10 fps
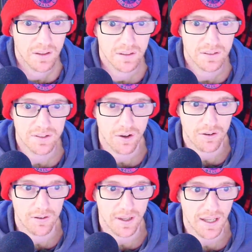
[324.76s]

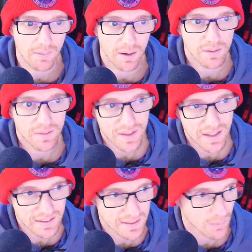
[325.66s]
So anyway, the
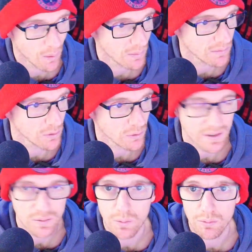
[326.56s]
next thing what we'll do
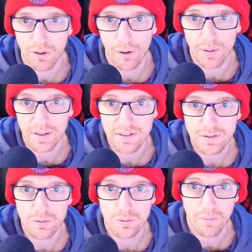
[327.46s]
is we will go
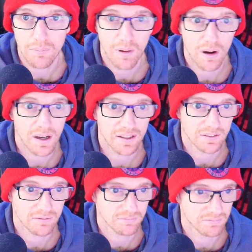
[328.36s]
into
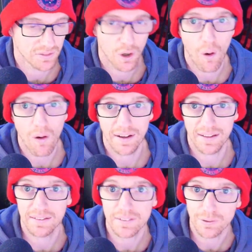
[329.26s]
my
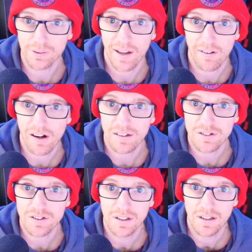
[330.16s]
tiny little
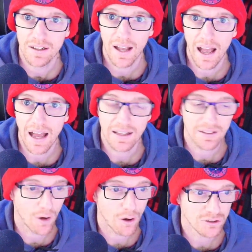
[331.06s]
garage
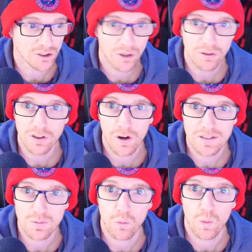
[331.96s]
and I'll show you
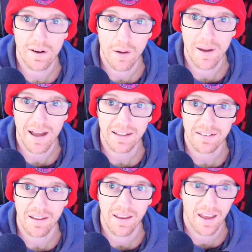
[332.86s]
guys where I'm
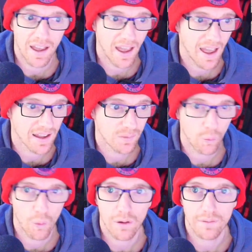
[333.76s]
at
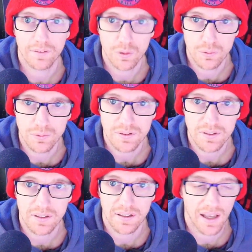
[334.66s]
and what I've
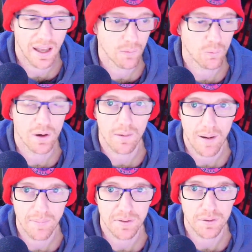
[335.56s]
used and where I'm
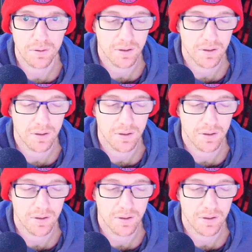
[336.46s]
up to.